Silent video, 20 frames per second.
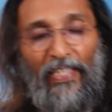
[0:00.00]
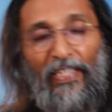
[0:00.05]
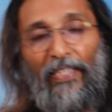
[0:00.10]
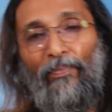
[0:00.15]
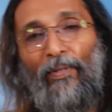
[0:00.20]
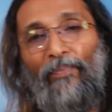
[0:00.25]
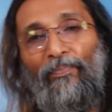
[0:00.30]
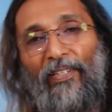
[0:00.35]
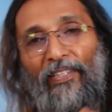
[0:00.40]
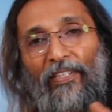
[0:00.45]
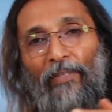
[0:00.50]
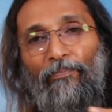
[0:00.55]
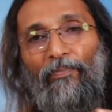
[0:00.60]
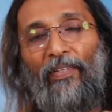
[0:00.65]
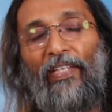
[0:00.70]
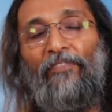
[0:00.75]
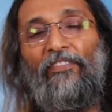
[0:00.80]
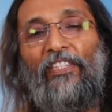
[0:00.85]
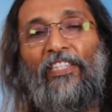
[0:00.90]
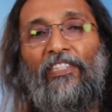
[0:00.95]
Remember, the
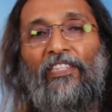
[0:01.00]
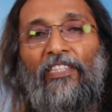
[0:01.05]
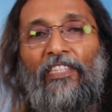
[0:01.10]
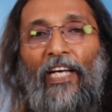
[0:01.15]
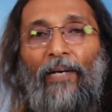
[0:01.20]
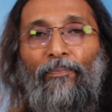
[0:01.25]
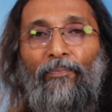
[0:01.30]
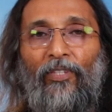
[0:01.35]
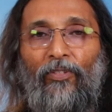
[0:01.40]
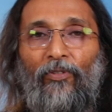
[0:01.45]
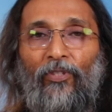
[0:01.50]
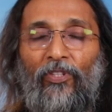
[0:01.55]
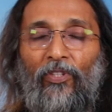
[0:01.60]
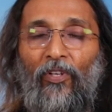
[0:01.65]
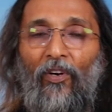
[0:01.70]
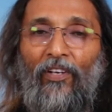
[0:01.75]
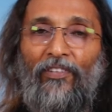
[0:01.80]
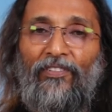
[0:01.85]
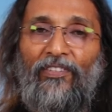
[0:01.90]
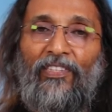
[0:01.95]
previous chapter was
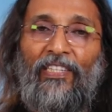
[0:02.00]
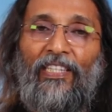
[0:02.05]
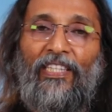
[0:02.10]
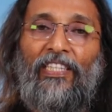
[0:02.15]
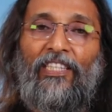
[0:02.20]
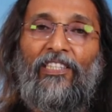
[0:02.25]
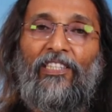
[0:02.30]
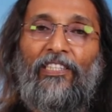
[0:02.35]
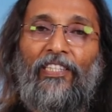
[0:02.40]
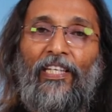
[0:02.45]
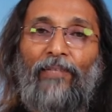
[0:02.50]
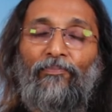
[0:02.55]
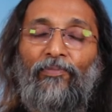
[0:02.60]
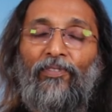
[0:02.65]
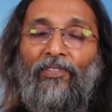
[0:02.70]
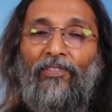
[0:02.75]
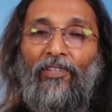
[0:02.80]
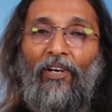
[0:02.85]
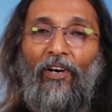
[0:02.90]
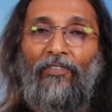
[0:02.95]
called Three
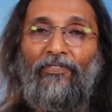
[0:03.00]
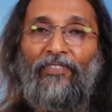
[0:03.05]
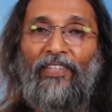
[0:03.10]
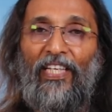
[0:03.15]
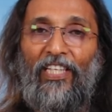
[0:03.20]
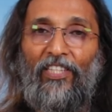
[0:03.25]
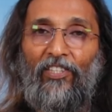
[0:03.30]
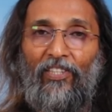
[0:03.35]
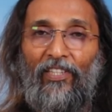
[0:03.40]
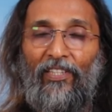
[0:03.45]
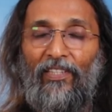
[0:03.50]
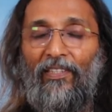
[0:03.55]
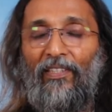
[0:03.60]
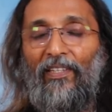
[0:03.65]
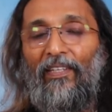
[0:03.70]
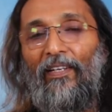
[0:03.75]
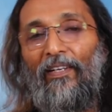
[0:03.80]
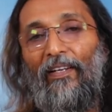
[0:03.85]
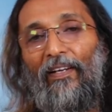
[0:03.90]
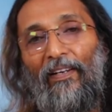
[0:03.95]
Steps of Nature.
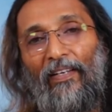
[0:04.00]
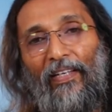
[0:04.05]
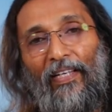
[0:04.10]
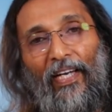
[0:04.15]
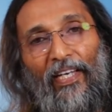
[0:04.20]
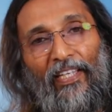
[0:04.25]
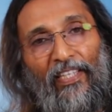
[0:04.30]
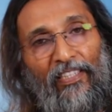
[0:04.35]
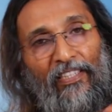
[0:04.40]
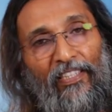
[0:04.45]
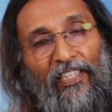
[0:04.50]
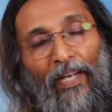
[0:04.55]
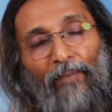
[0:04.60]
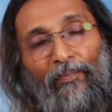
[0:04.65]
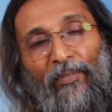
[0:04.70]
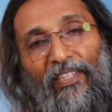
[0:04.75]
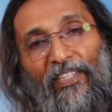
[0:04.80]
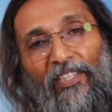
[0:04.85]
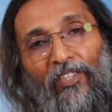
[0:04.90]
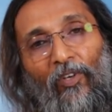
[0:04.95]
Current
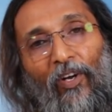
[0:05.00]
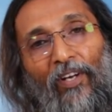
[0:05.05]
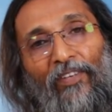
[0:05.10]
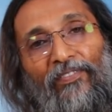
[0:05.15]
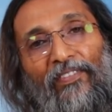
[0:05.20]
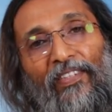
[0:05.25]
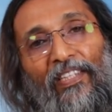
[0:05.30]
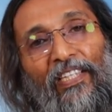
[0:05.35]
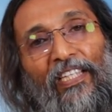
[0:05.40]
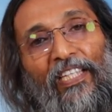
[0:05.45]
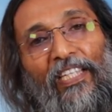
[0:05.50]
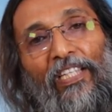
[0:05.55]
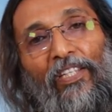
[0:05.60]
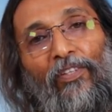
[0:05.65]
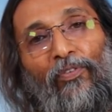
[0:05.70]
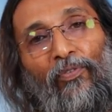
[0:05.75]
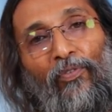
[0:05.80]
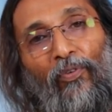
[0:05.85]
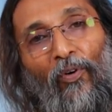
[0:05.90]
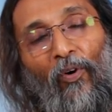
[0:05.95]
chapter is called
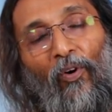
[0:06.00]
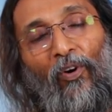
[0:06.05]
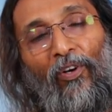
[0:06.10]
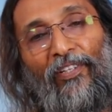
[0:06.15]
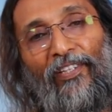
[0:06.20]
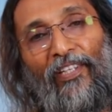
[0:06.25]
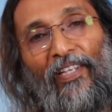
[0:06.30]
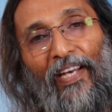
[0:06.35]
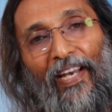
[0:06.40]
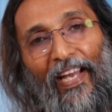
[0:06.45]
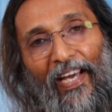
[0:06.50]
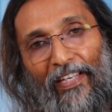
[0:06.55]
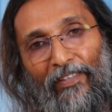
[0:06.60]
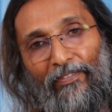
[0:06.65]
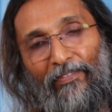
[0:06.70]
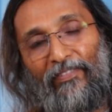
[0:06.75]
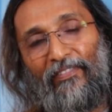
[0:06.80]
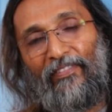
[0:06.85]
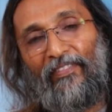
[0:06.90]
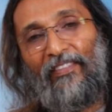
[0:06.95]
Threefold
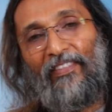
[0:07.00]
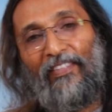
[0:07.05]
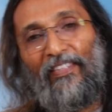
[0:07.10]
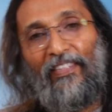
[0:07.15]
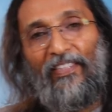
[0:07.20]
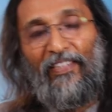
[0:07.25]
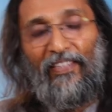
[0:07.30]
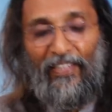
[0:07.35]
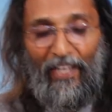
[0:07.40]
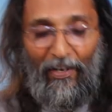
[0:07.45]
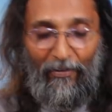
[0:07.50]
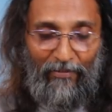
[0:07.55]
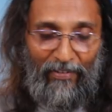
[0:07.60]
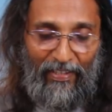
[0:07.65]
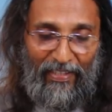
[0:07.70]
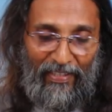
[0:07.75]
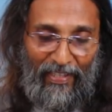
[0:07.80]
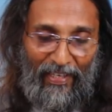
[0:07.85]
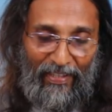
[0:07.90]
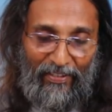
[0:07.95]
Life. Now
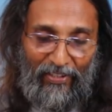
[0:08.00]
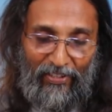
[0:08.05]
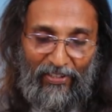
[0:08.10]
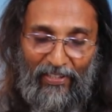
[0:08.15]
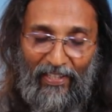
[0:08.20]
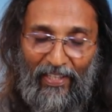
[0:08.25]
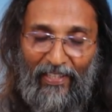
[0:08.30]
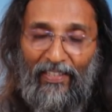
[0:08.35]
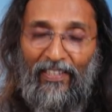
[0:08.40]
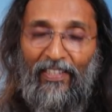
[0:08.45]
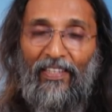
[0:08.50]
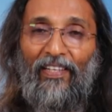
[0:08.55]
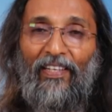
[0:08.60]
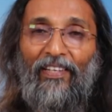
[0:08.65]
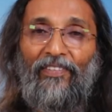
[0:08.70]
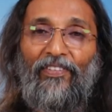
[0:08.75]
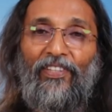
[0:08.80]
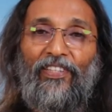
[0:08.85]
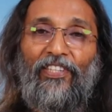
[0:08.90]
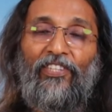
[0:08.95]
we understand
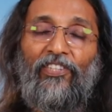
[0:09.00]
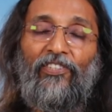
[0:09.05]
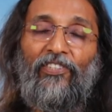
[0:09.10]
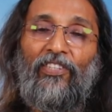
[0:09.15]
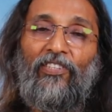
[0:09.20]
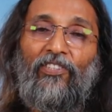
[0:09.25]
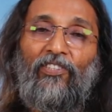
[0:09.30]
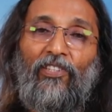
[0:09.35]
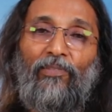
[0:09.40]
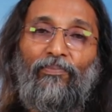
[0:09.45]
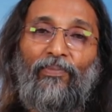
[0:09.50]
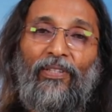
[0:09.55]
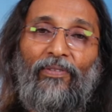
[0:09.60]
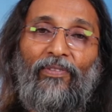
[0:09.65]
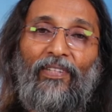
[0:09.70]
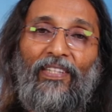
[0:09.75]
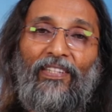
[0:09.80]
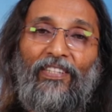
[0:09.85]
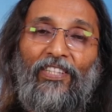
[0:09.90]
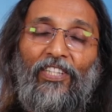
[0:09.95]
the distinction
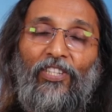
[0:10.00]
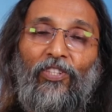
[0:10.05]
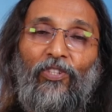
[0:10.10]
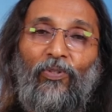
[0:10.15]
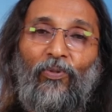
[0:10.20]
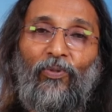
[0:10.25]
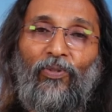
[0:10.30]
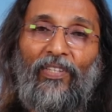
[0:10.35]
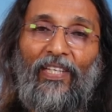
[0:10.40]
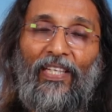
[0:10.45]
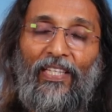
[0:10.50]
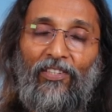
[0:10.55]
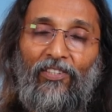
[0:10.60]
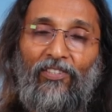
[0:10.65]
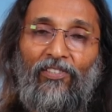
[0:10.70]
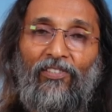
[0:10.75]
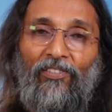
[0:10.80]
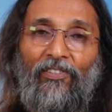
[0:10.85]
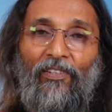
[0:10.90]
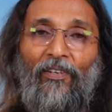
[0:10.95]
between these two
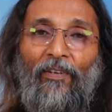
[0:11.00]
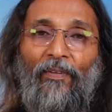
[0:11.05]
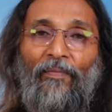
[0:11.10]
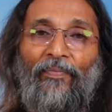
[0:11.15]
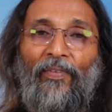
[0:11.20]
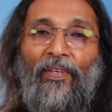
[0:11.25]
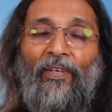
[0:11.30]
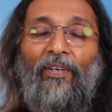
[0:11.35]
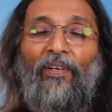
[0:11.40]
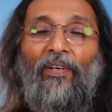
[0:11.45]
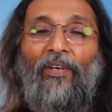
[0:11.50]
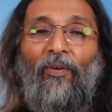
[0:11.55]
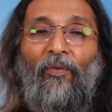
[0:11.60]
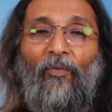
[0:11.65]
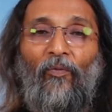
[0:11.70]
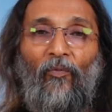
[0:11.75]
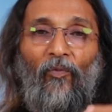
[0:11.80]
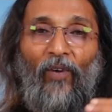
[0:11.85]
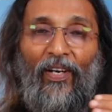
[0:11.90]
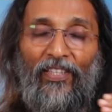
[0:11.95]
things.
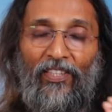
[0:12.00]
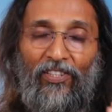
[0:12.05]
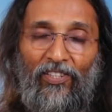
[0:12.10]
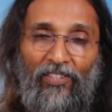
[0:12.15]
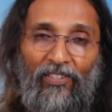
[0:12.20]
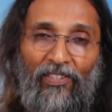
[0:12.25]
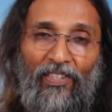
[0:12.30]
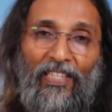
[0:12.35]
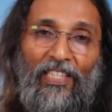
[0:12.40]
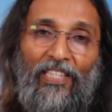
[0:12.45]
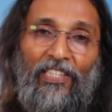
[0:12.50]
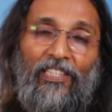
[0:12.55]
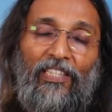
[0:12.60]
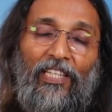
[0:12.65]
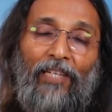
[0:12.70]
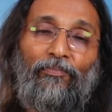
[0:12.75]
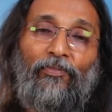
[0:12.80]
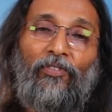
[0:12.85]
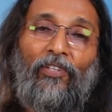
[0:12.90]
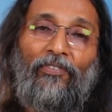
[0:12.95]
One is three
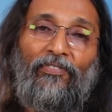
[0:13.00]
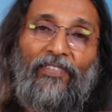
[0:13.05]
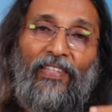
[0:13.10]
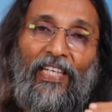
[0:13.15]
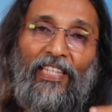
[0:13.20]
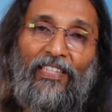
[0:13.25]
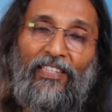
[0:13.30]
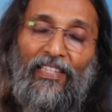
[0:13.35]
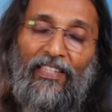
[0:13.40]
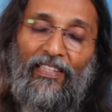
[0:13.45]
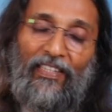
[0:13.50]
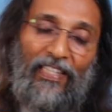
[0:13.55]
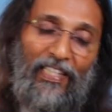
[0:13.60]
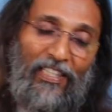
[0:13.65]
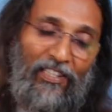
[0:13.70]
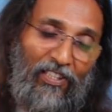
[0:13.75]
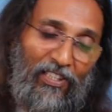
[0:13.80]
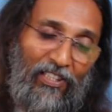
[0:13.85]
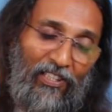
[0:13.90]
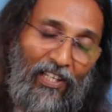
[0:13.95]
steps of nature.
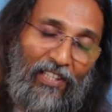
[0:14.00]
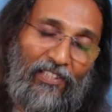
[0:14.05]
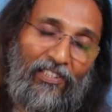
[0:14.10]
Nature is